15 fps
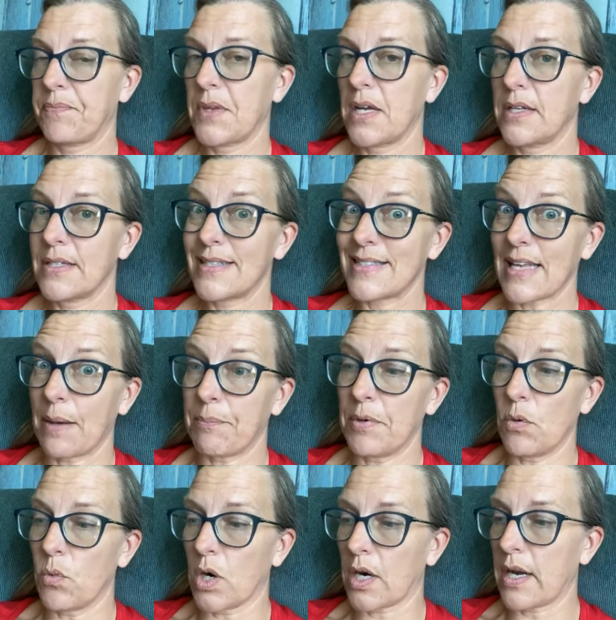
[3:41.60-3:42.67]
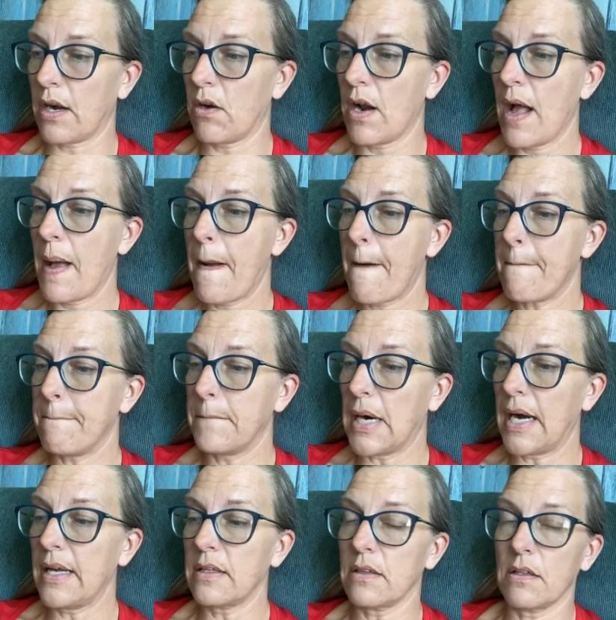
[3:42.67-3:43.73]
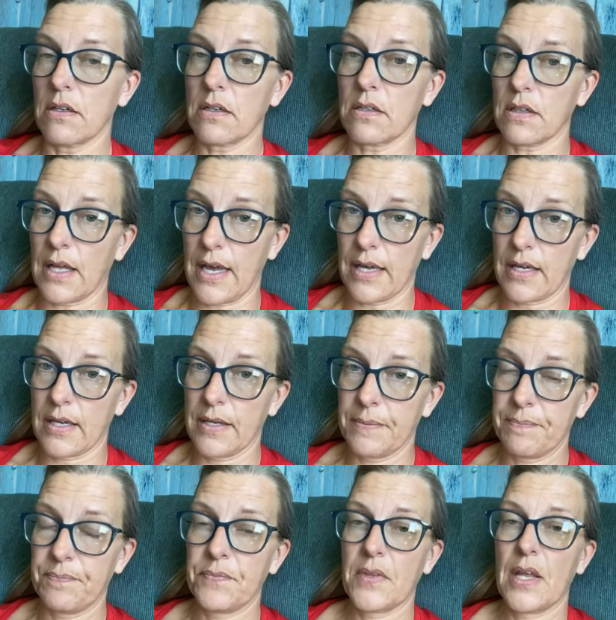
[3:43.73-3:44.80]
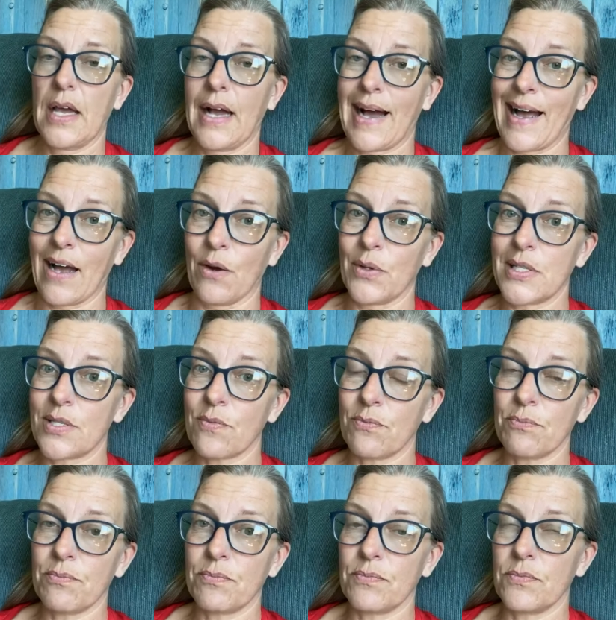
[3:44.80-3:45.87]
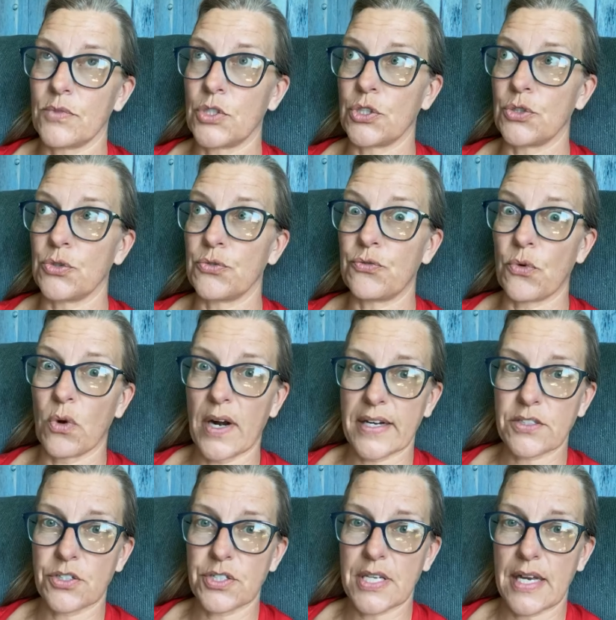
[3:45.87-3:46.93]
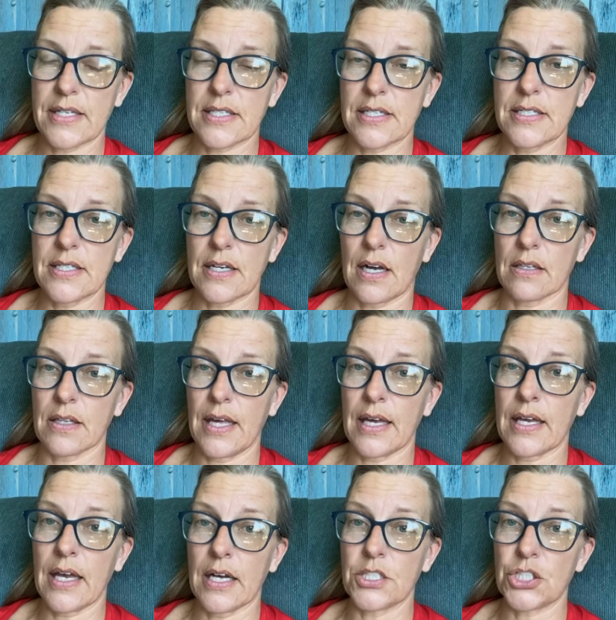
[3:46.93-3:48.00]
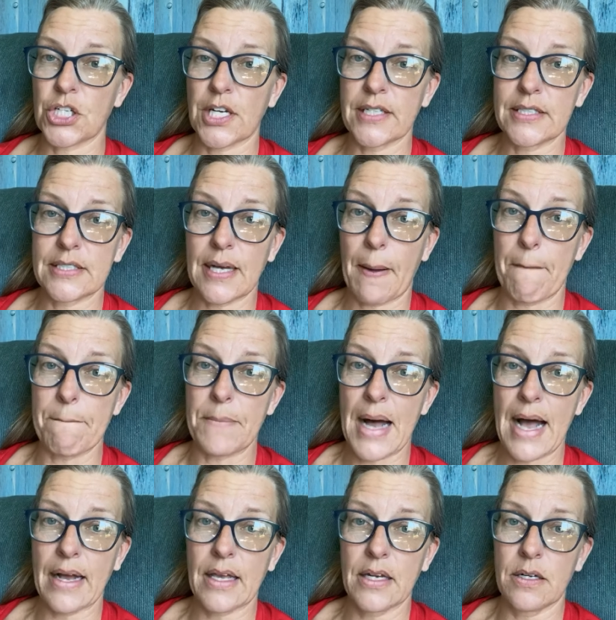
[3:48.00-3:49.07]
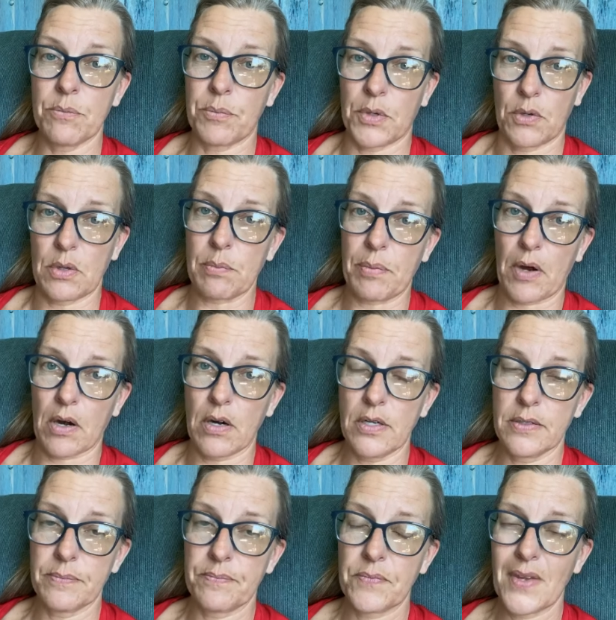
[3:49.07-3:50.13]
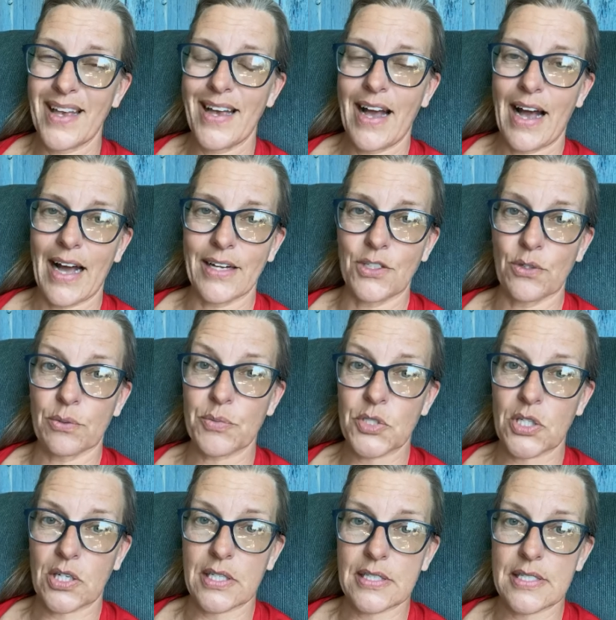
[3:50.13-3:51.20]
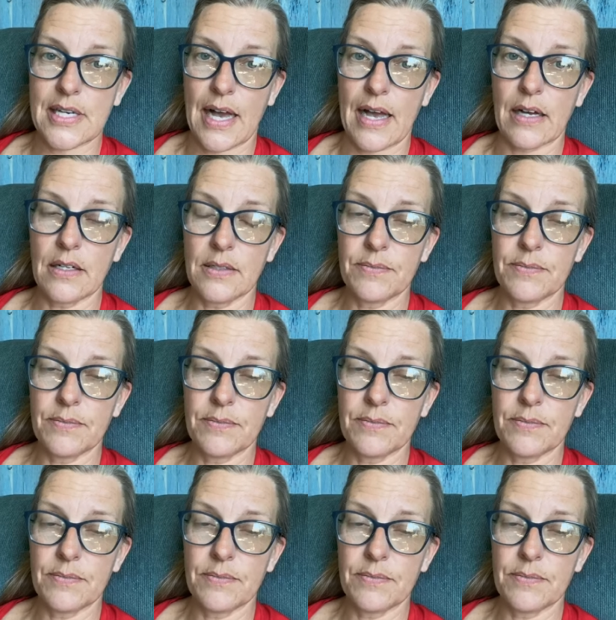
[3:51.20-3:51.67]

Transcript: Sample workout might look like, I always do 4 exercises, a leg, a chest, a back, and a beauty part. I do them circuit style.